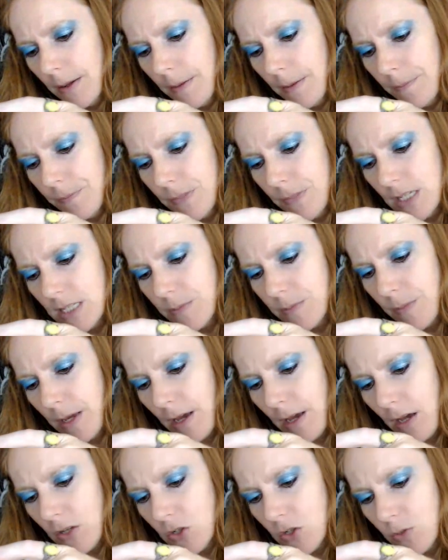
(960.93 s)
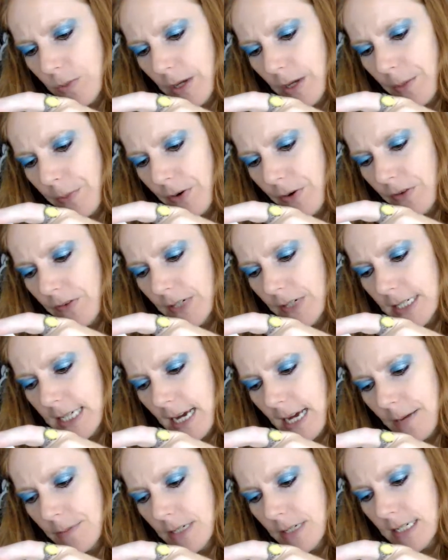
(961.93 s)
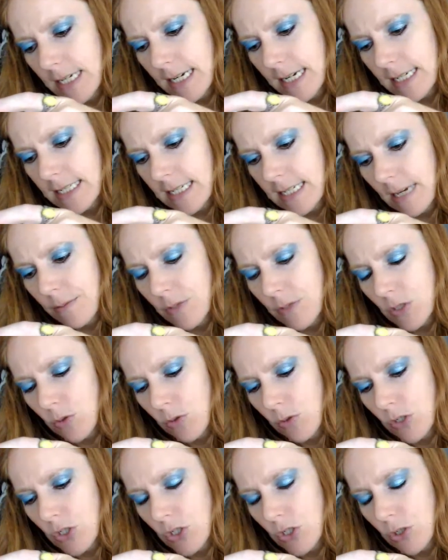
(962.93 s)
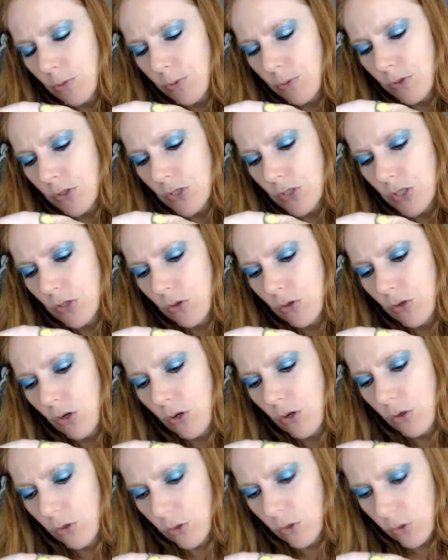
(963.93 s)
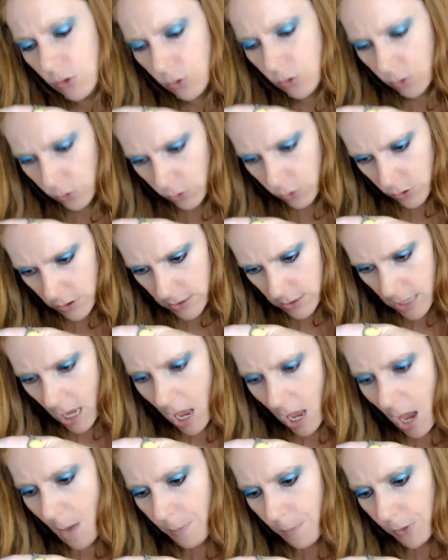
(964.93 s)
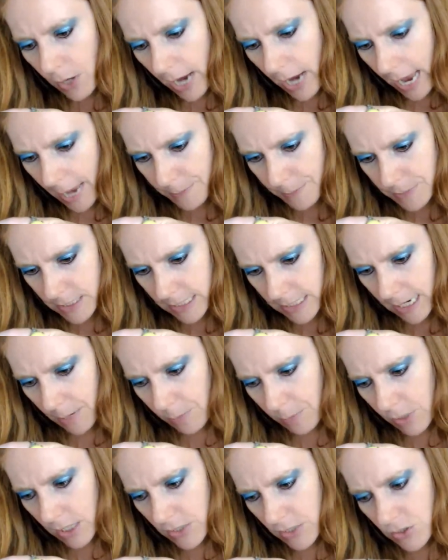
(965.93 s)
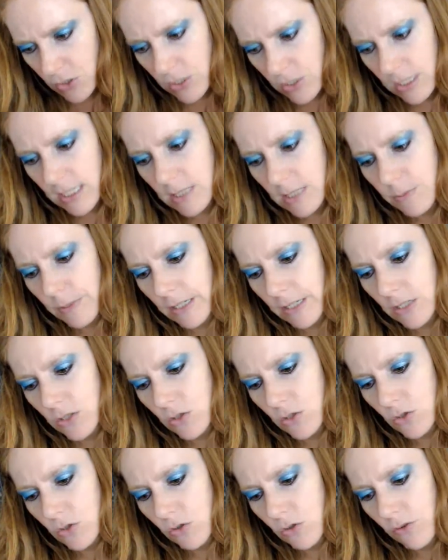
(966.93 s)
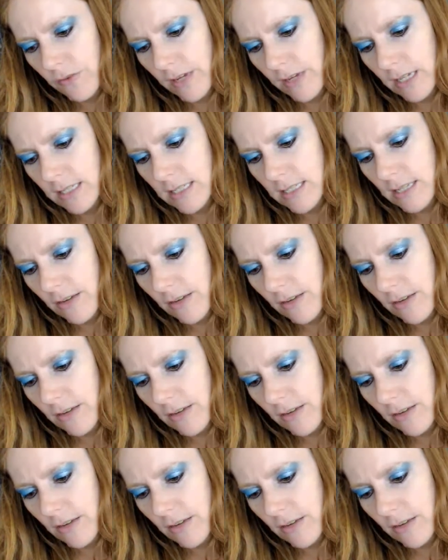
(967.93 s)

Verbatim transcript: This may also be a perfect time to take steps towards your personal goals, perhaps to get more exercise, plan social events, have